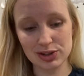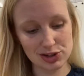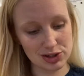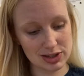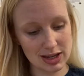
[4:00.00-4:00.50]

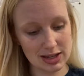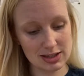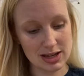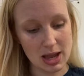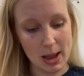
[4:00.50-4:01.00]
just get
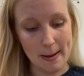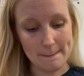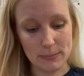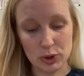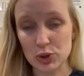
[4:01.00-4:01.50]

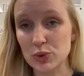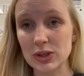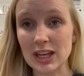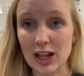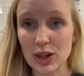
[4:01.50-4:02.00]
blue,
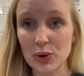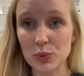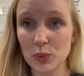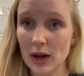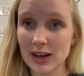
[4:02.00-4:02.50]
yellow,
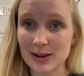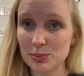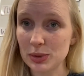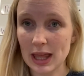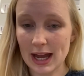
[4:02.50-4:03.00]
red, and
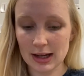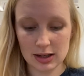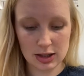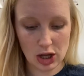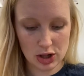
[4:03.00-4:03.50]

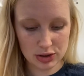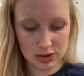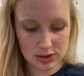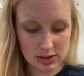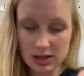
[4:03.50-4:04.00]
black
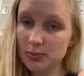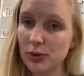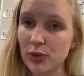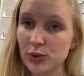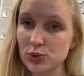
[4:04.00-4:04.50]
colors, but
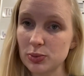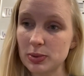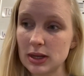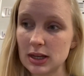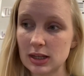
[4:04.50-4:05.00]
those will
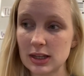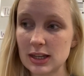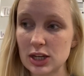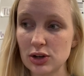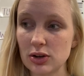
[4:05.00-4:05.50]
be in
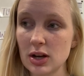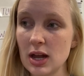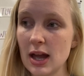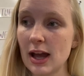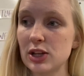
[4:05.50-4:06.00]
here
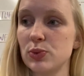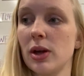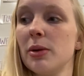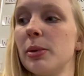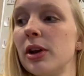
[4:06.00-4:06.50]
as
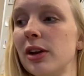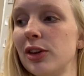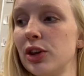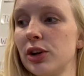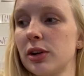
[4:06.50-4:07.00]
well, but it'll
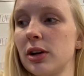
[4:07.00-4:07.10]
look